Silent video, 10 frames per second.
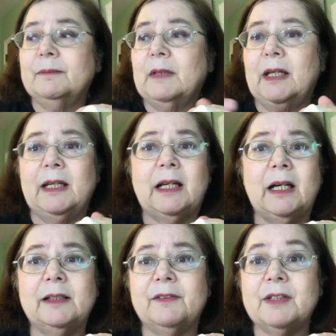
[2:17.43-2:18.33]
Any
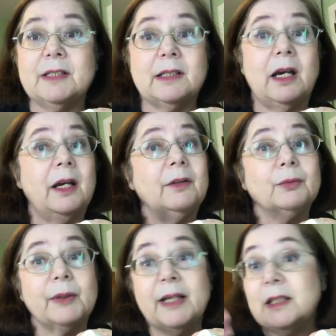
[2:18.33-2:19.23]
kind of design,
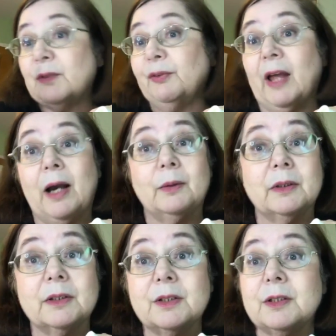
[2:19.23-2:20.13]
wreaths,
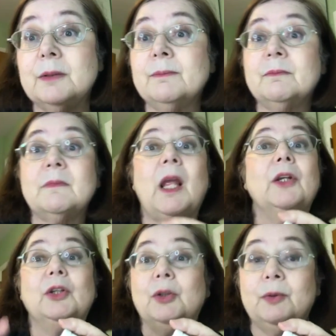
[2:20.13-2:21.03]
flowers,
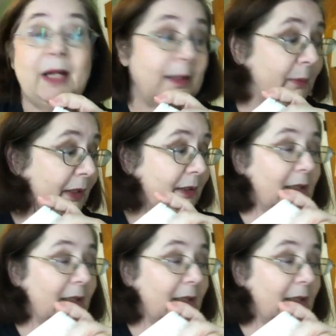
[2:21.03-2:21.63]
you name it.